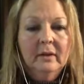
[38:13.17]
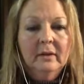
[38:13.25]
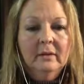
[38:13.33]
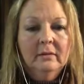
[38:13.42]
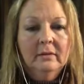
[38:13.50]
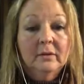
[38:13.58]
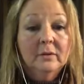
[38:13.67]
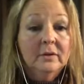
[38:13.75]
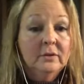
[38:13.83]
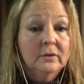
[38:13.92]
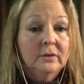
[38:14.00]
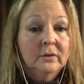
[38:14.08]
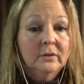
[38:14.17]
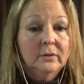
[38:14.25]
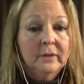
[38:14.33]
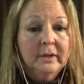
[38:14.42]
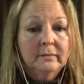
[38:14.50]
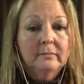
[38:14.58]
they weren't doing so
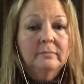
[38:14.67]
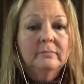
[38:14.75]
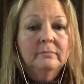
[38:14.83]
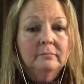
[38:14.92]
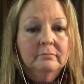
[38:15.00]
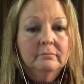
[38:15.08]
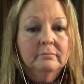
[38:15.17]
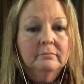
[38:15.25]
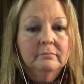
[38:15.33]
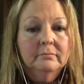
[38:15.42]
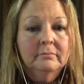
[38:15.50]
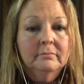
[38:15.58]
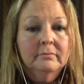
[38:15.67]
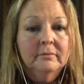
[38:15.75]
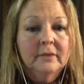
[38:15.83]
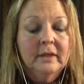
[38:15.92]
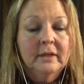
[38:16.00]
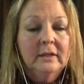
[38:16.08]
well, right?